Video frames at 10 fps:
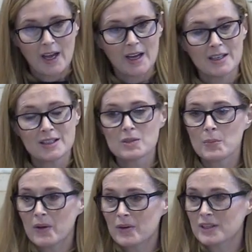and
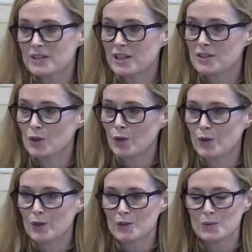experience His
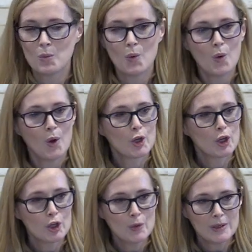goodness more
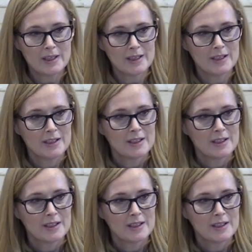acutely